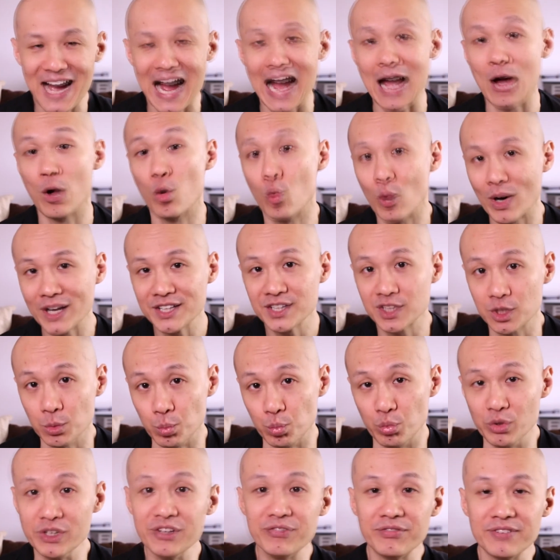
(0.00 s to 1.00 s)
I want to
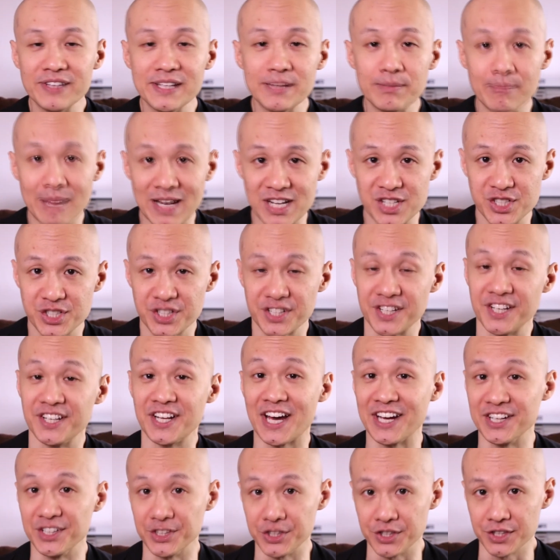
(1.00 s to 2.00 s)
briefly mention an
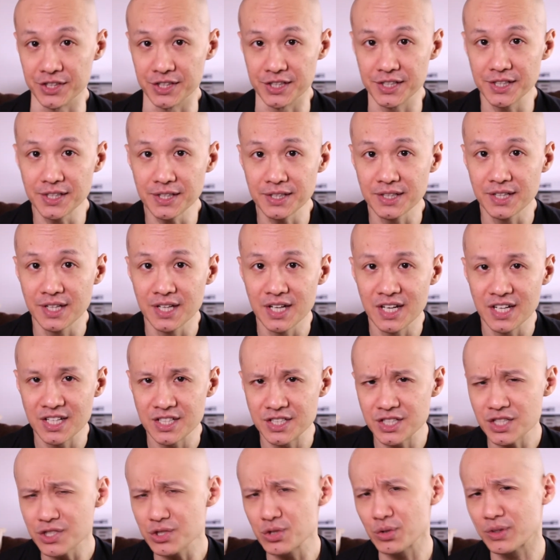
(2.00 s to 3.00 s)
idea
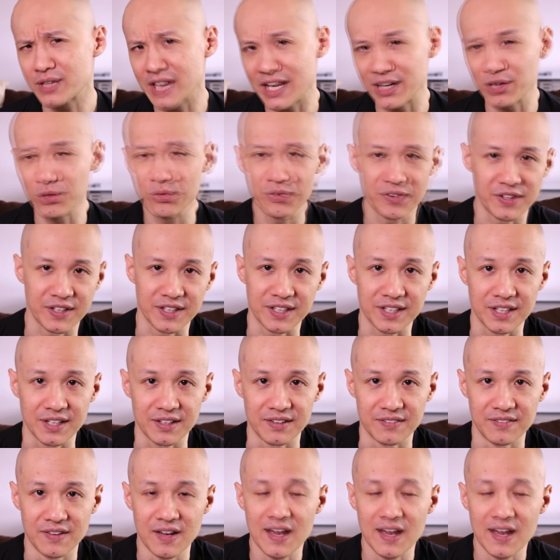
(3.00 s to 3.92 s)
just to get you thinking,